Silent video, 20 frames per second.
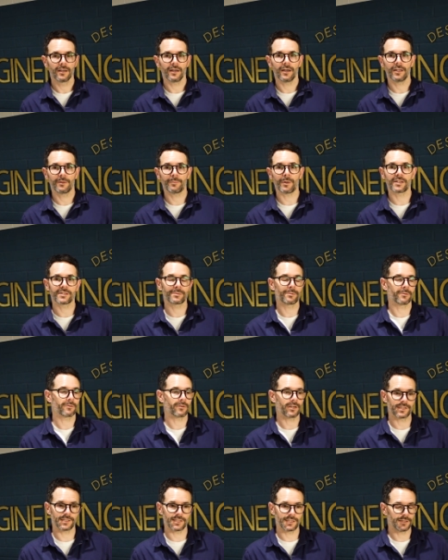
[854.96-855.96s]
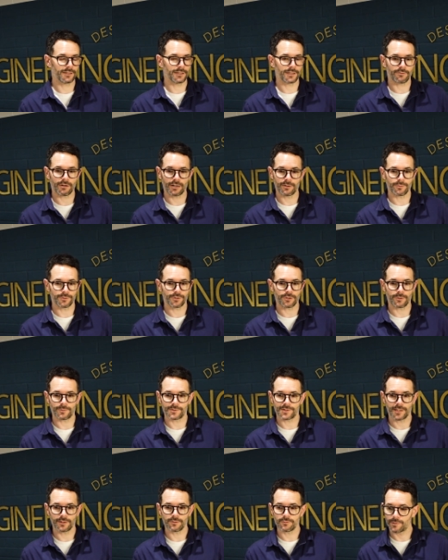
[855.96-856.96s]
The Bahnsport guys did an incredible job
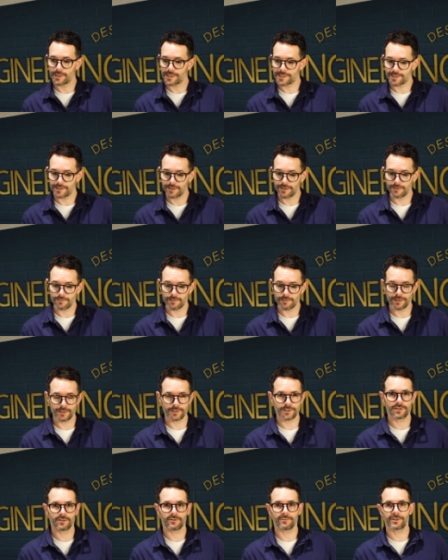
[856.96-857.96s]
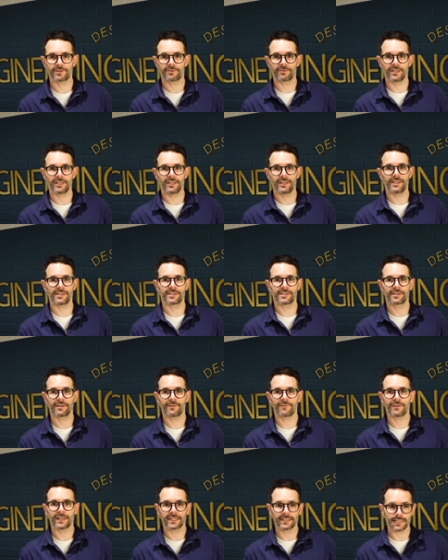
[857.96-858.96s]
as they always do, and the geometry is
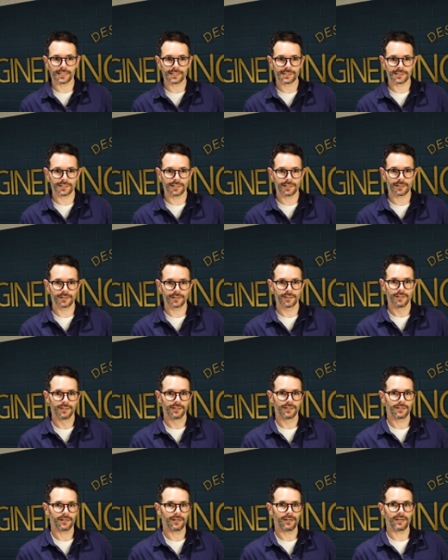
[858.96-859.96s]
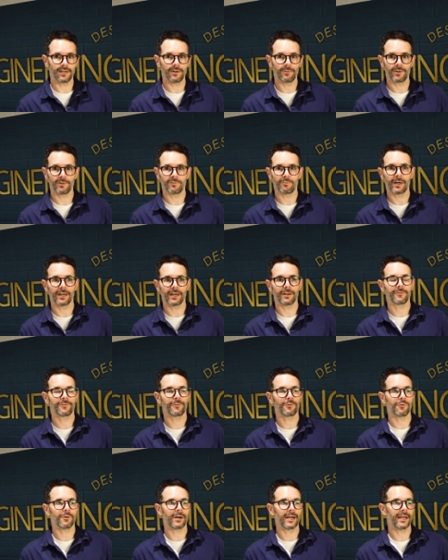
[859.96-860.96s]
fantastic. We went
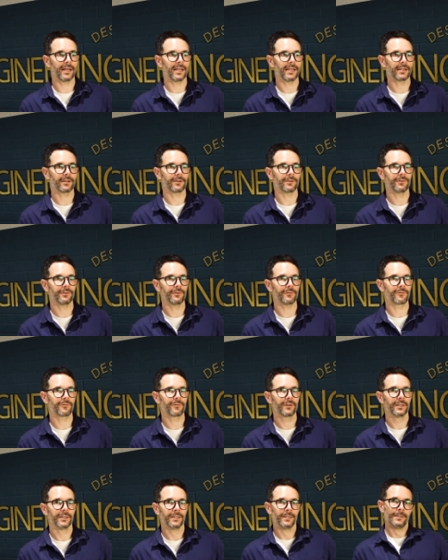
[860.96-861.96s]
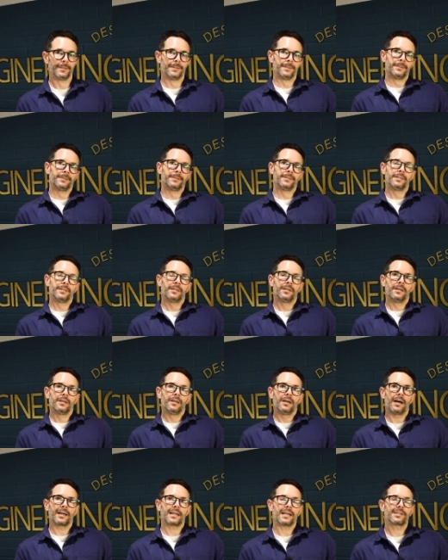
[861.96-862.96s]
for a kind of,
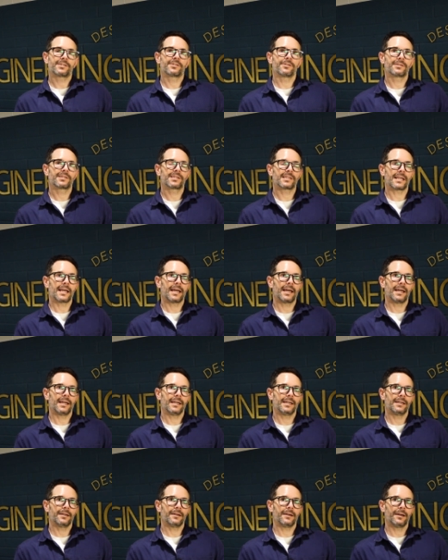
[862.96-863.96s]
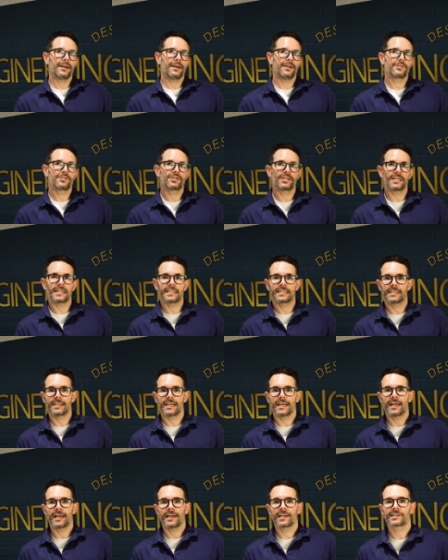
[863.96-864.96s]
I guess you'd say,
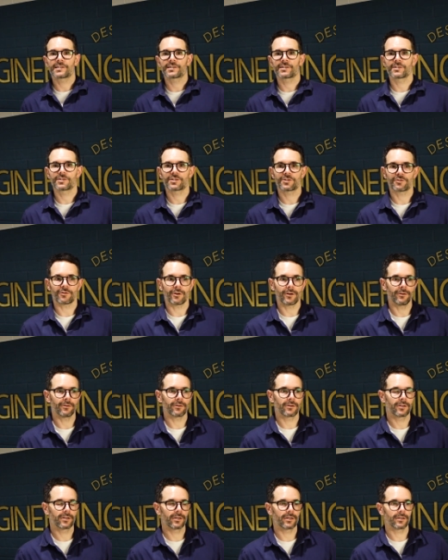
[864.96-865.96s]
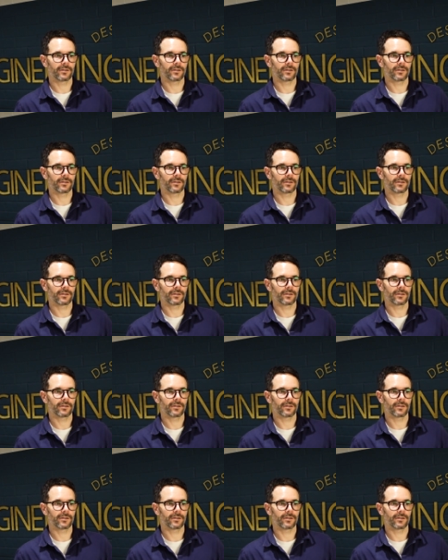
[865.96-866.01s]
GTS stroke